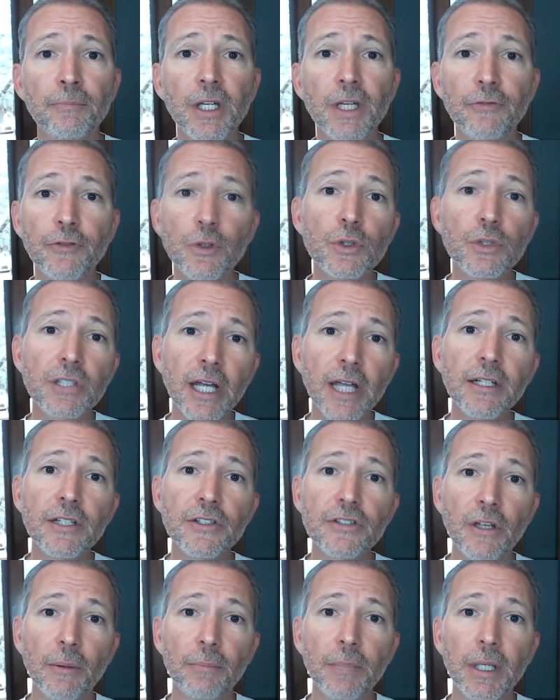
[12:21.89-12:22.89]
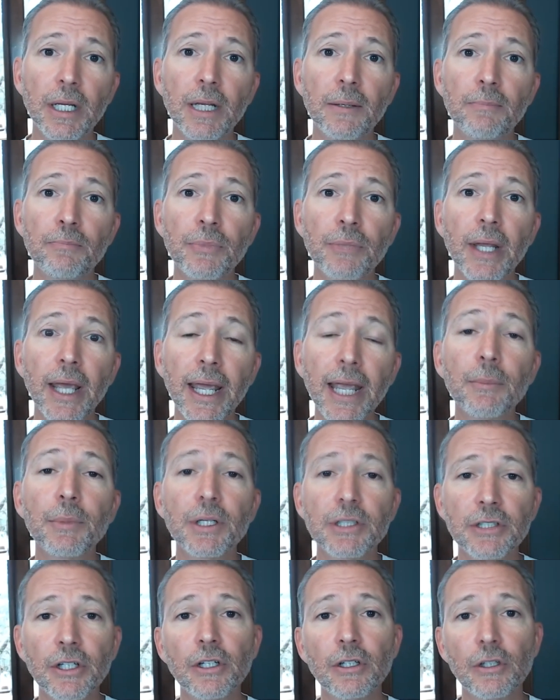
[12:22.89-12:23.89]
If you said to somebody, hey, I'm
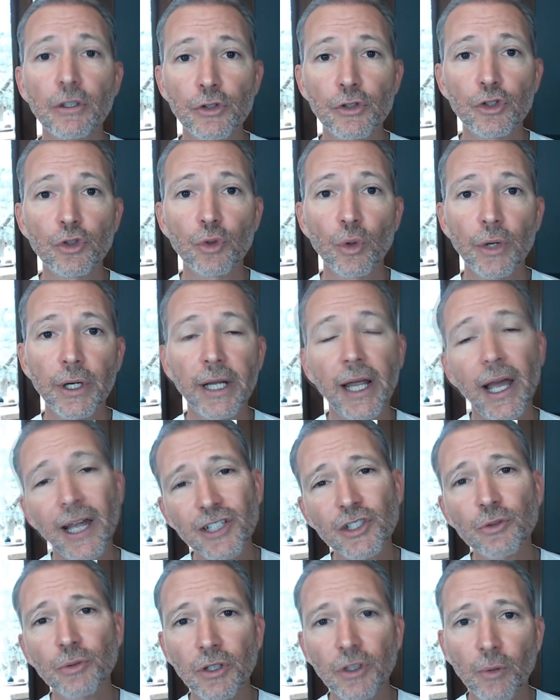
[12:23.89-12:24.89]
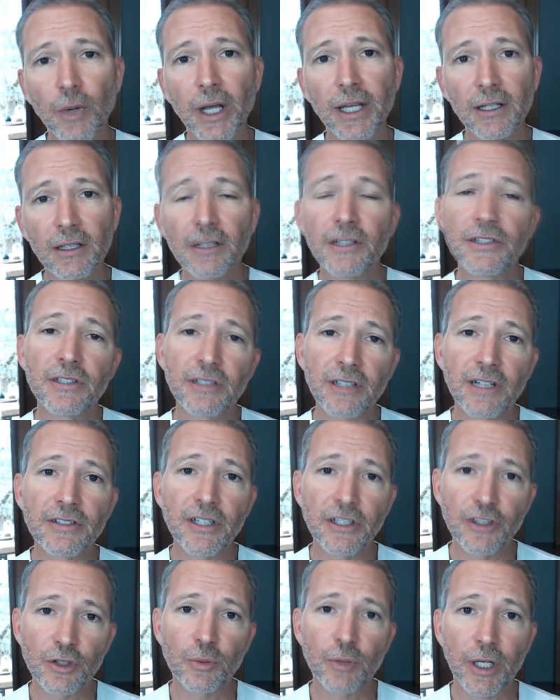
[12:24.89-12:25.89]
going to tell you a little story. I just really want you to listen
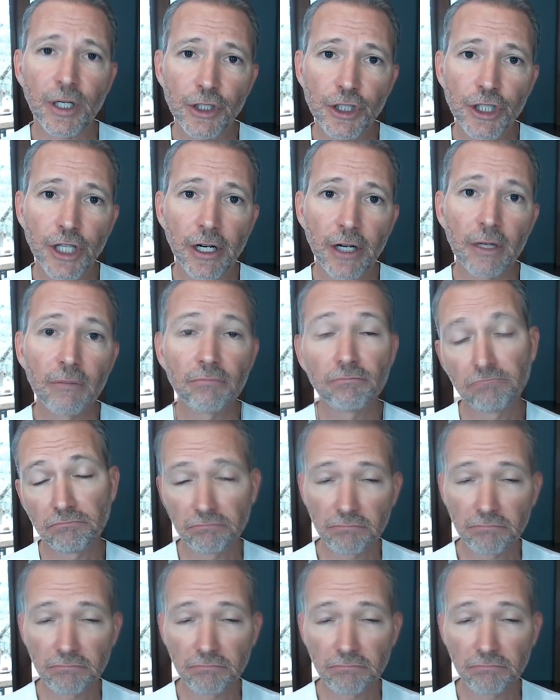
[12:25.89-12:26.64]
because I just want to share.